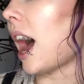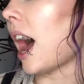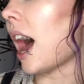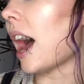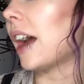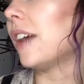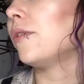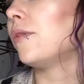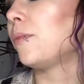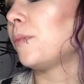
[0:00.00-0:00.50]

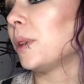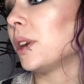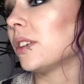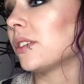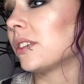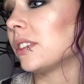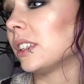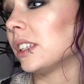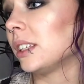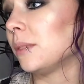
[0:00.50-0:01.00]
I've
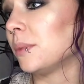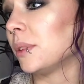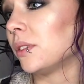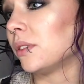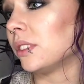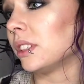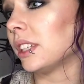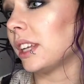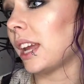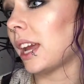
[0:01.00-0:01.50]
personally been
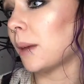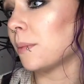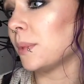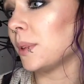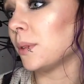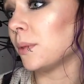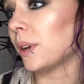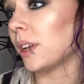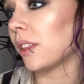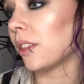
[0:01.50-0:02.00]
really
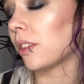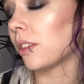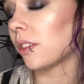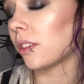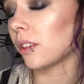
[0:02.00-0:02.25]
happy with